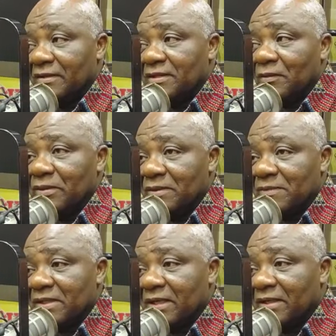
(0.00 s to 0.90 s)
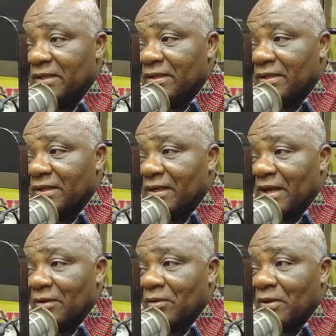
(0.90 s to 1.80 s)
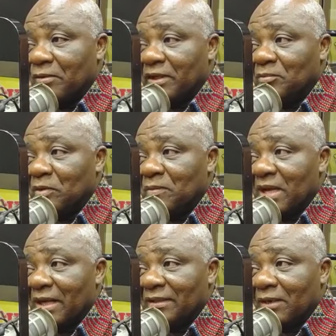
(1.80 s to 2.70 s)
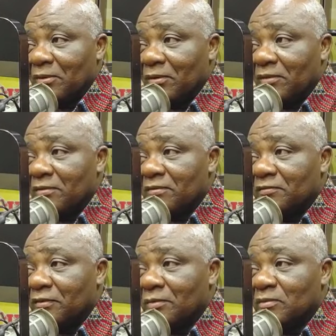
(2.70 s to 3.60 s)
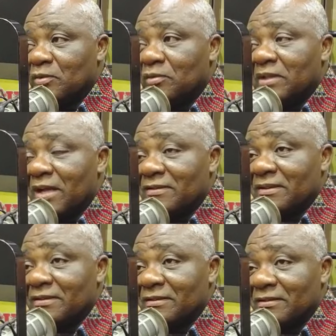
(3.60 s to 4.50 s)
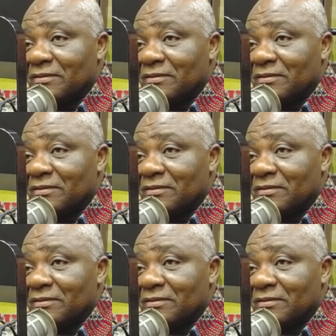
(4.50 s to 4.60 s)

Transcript: So, when him say, Akwa Kwe Ibi Bi Adaho from 2000,